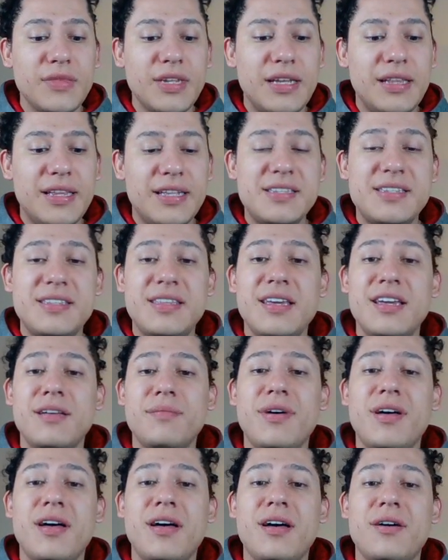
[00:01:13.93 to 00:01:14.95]
let's think
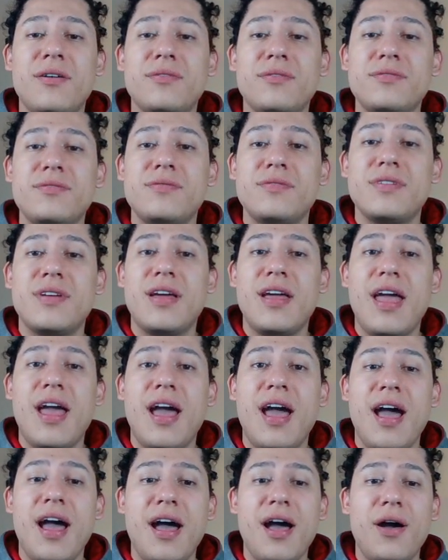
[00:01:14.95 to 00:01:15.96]
about
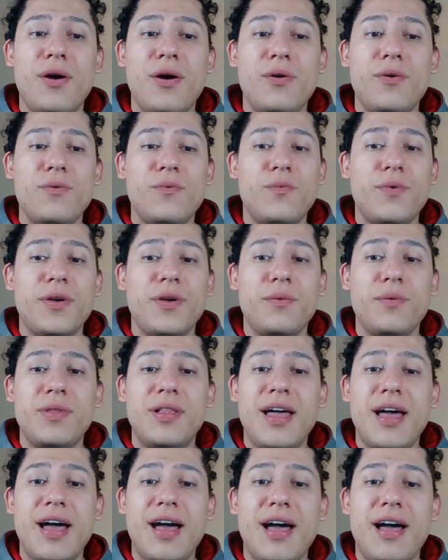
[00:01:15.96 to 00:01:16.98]
how we will
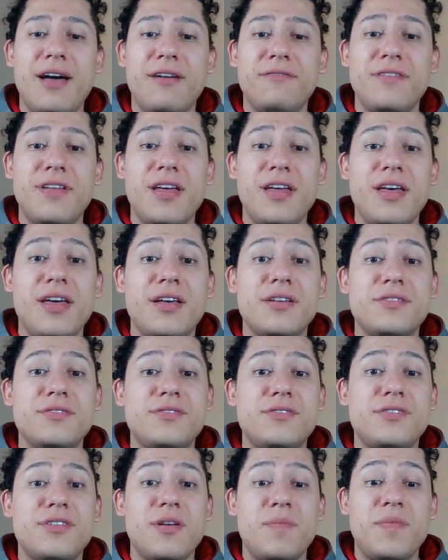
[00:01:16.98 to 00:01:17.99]
have
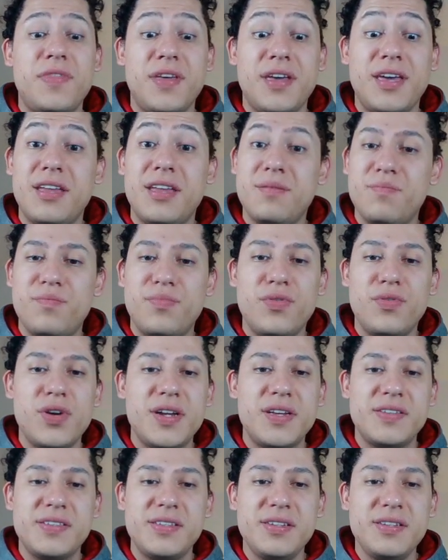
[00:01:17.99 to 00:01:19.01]
something in
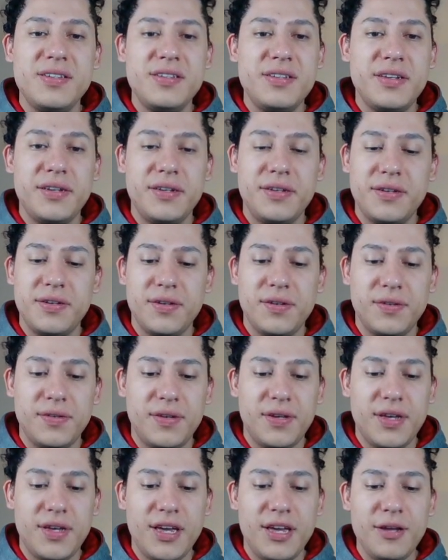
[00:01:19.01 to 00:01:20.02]
present.
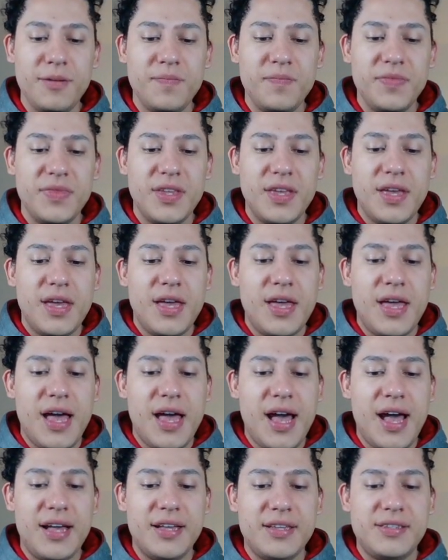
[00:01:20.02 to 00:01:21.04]
Okay,
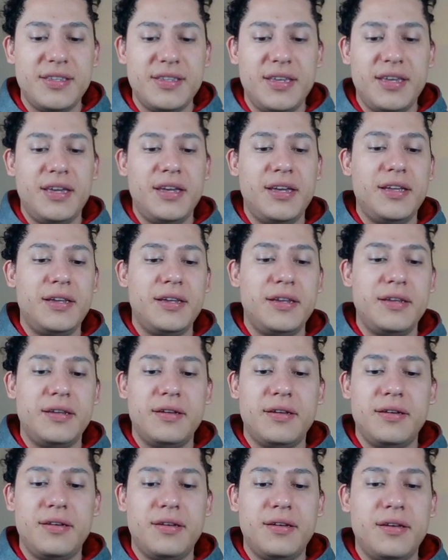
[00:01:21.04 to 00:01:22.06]
as in
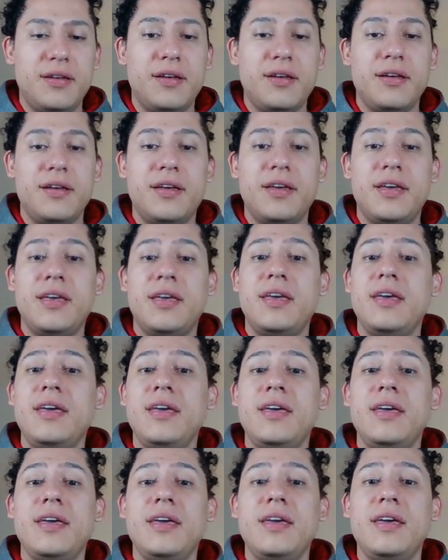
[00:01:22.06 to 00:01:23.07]

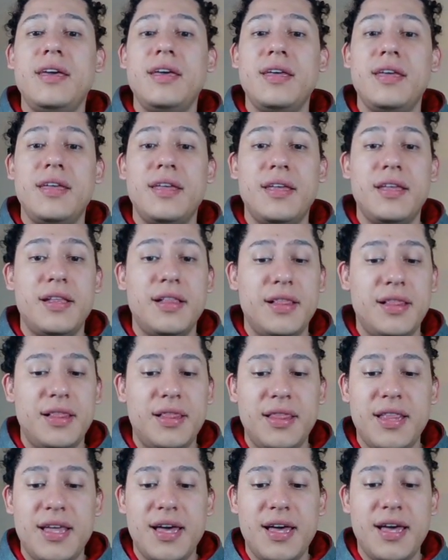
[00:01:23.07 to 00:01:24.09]
he
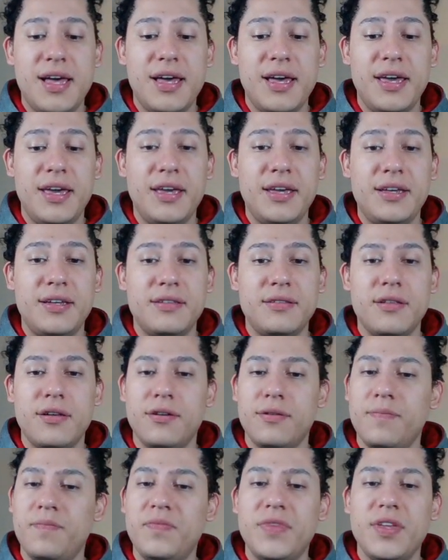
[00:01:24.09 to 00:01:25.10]
like
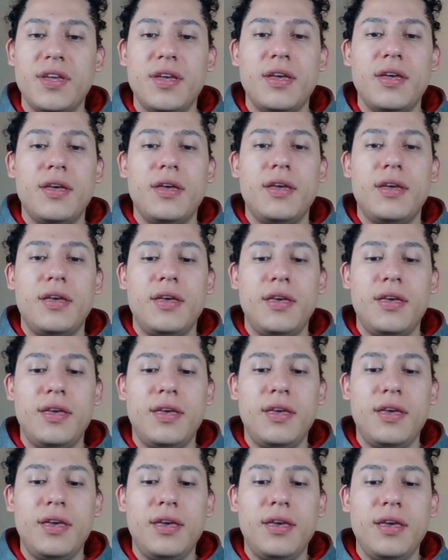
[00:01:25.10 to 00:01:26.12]
no
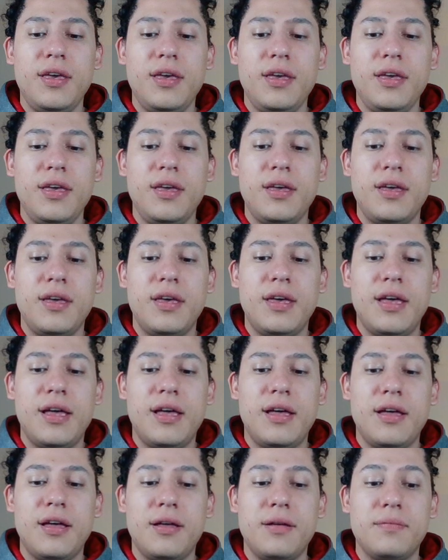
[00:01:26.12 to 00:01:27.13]
he
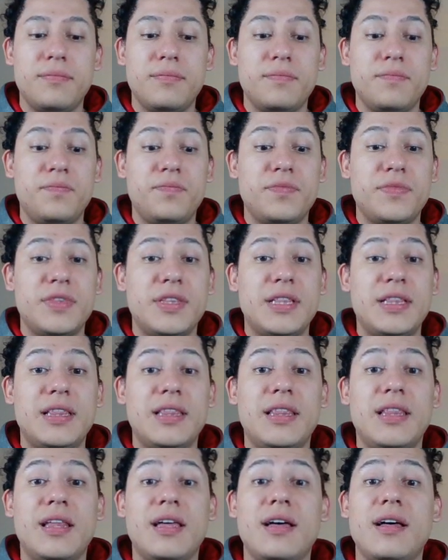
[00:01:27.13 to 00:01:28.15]

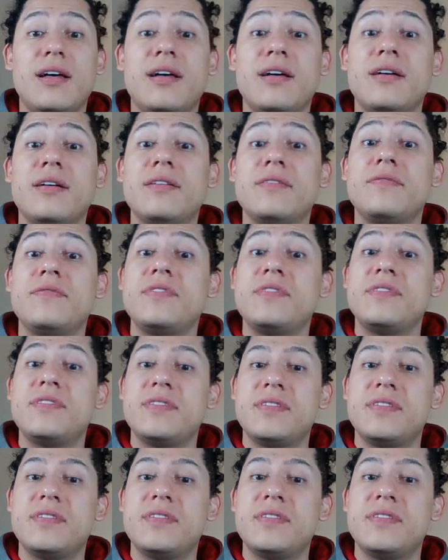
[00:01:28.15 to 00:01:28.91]
loves